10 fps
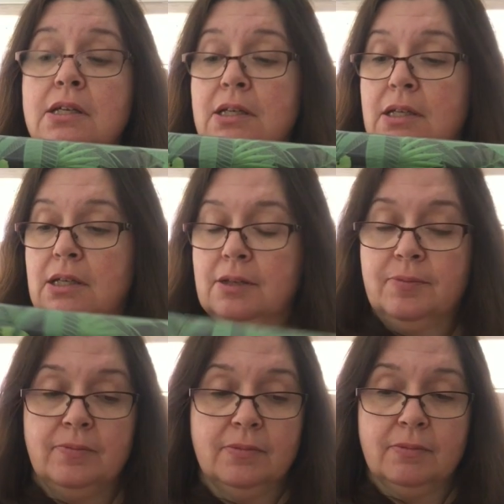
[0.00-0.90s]

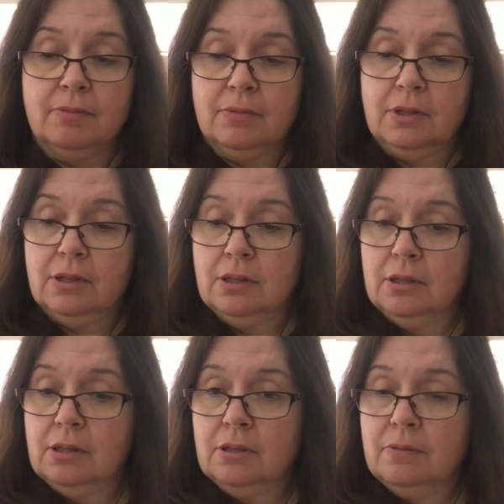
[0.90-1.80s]

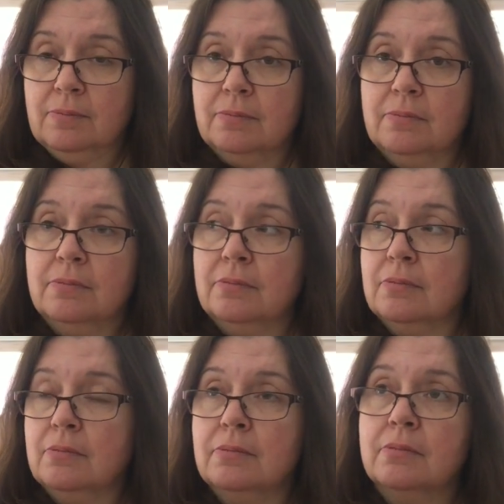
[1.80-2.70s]

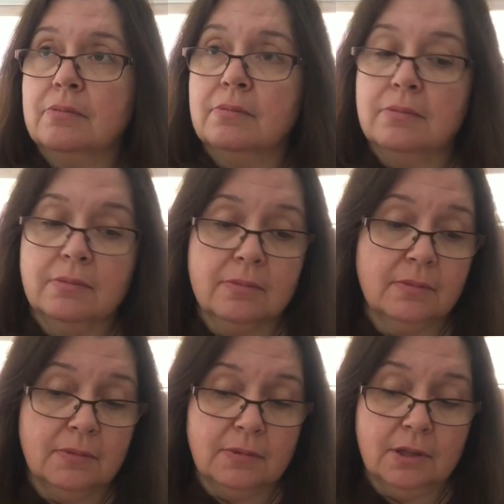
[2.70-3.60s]

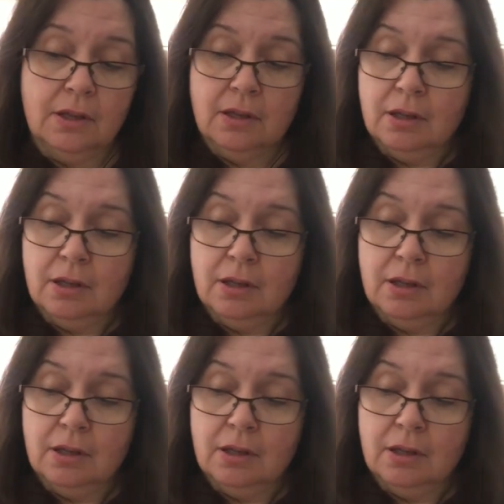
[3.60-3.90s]
Nobody speaks.